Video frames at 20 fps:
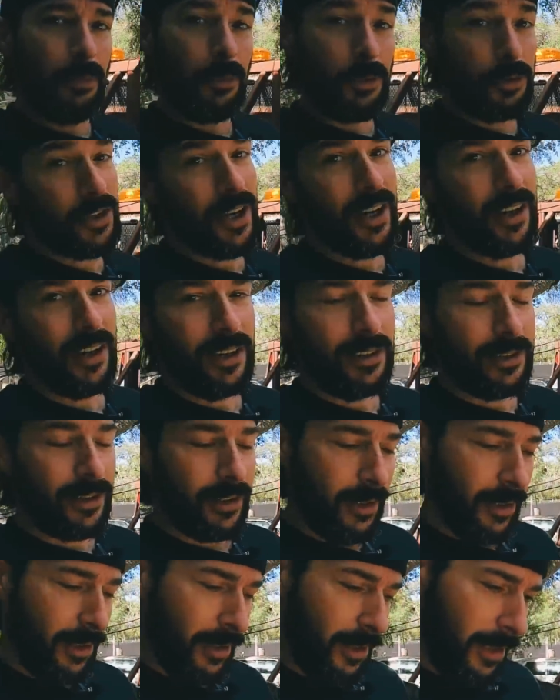
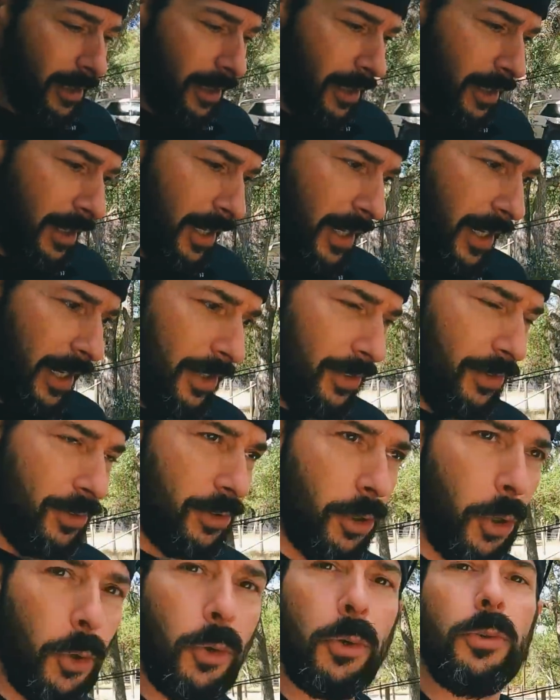Mercedes
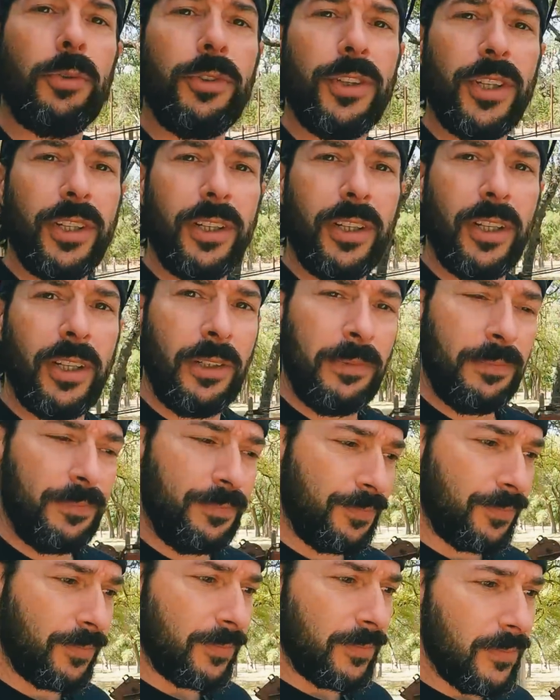and totaled it,
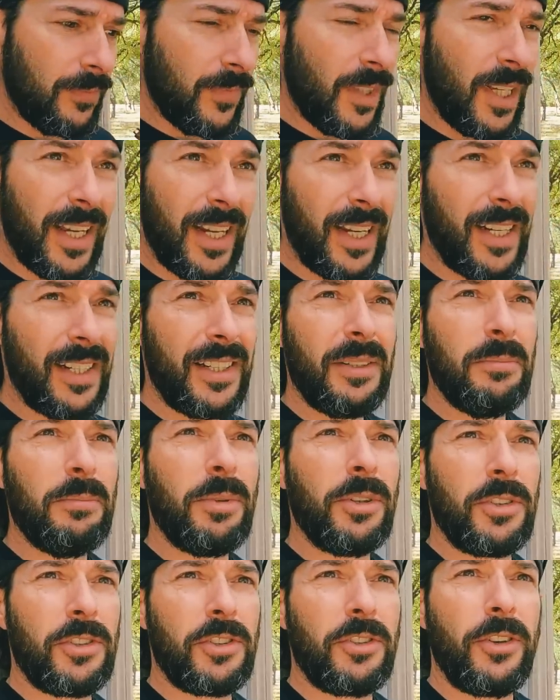and it didn't
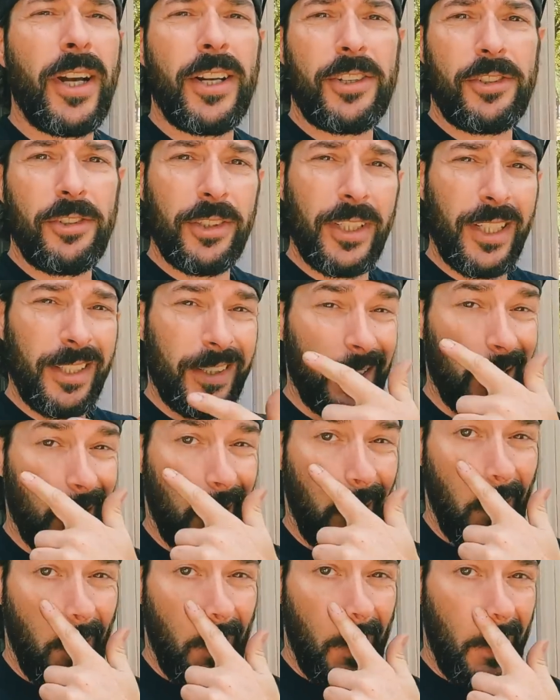put a scratch on that
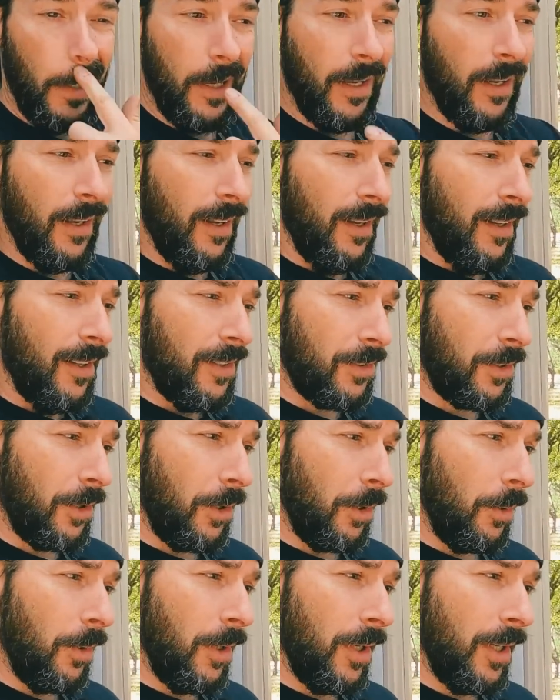thing.
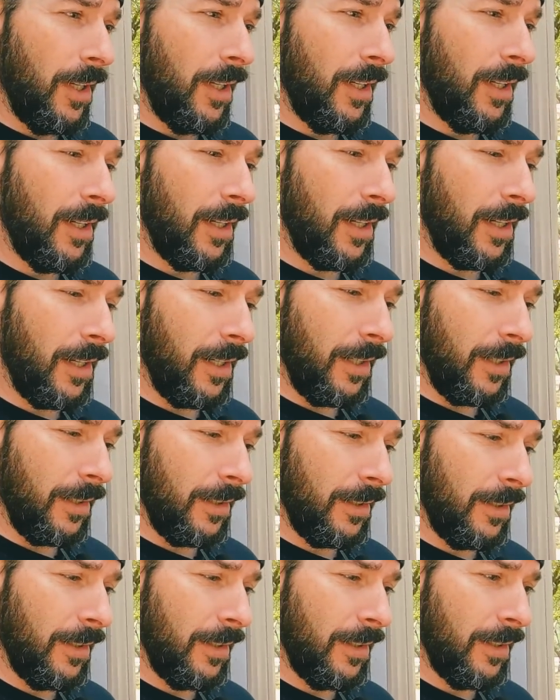So,
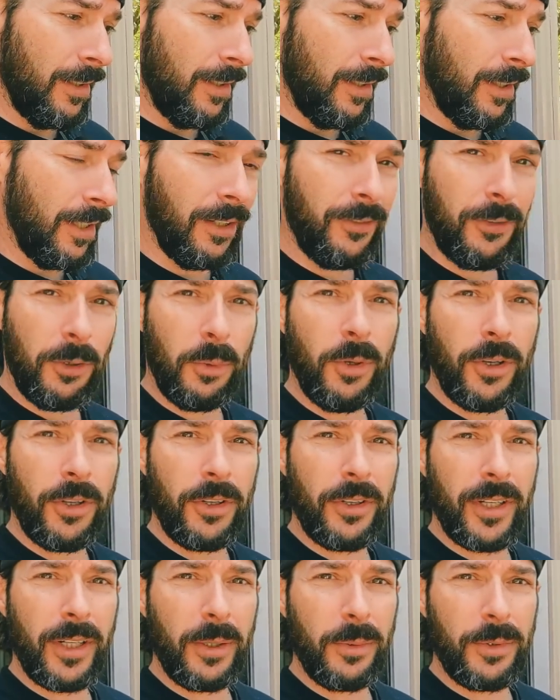and if you're
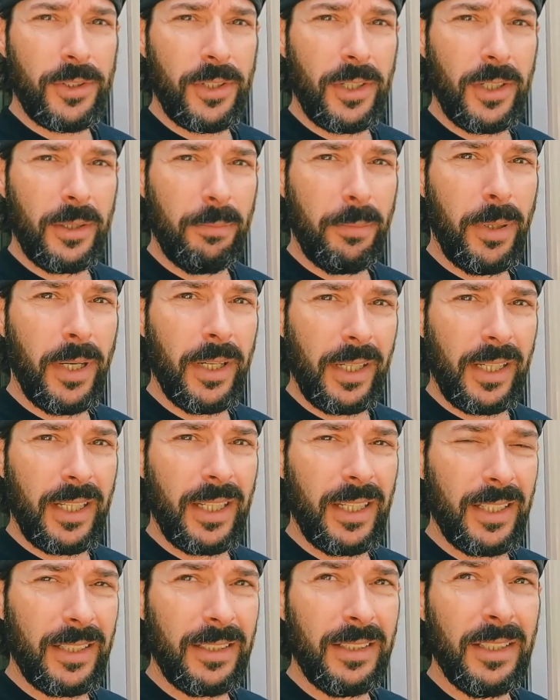wondering, it was a punk
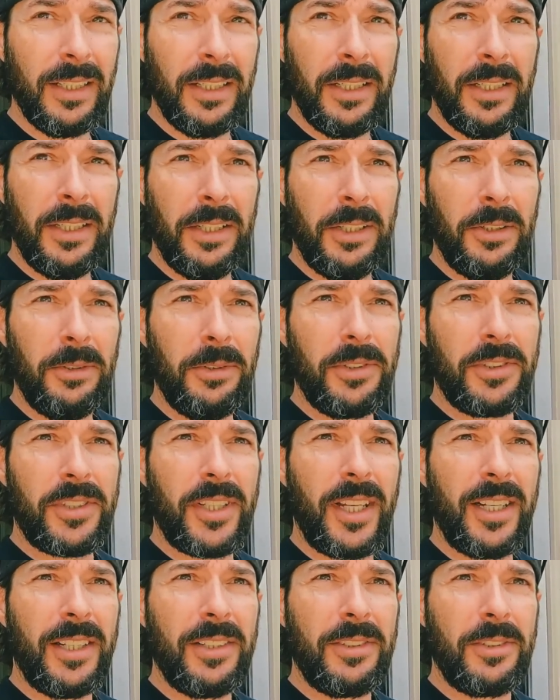kid who
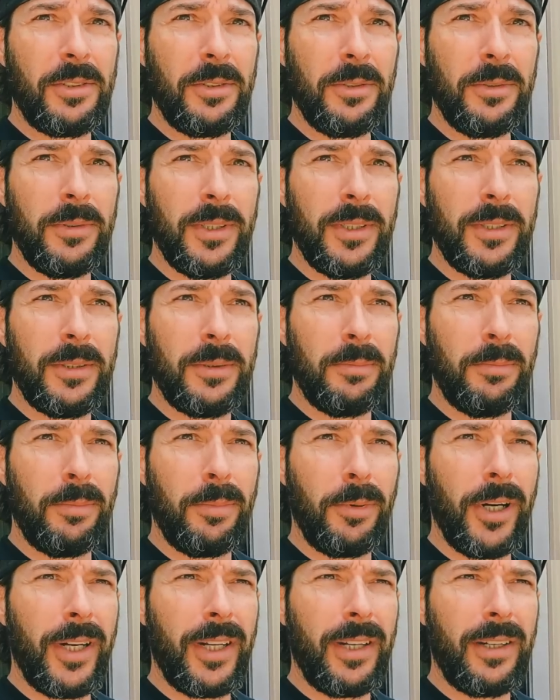decided to
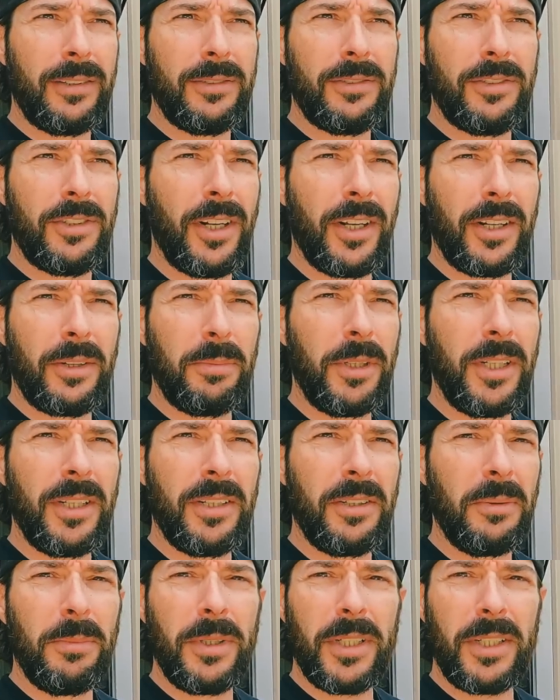brake check
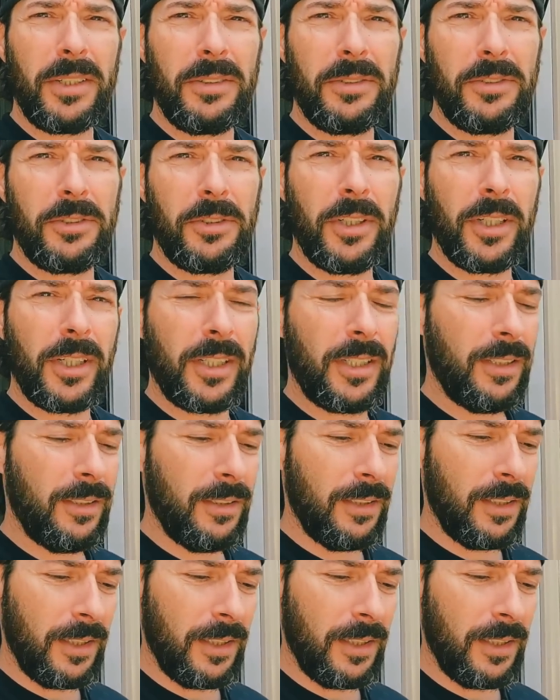me in a big truck.